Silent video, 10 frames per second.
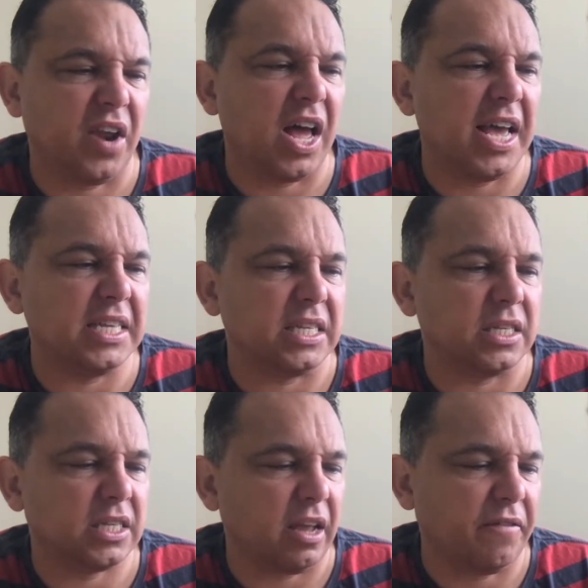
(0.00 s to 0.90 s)
flies
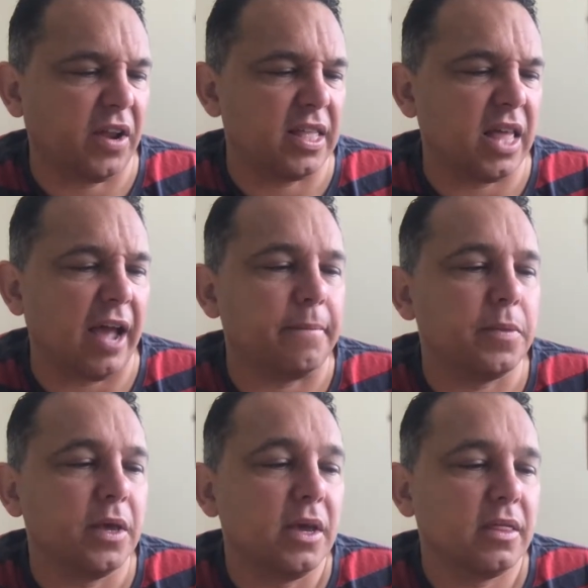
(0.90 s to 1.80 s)
and stuff like that.
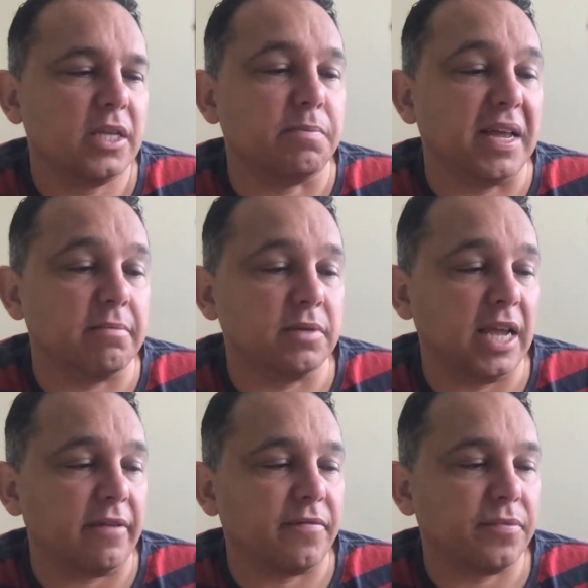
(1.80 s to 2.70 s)
This made him
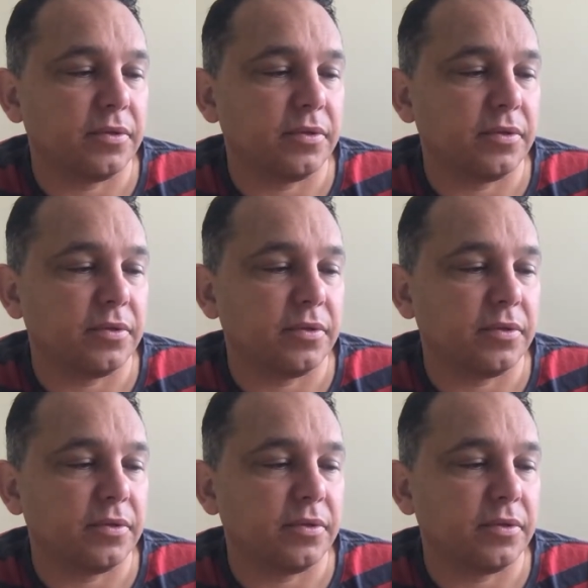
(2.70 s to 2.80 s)
deaf.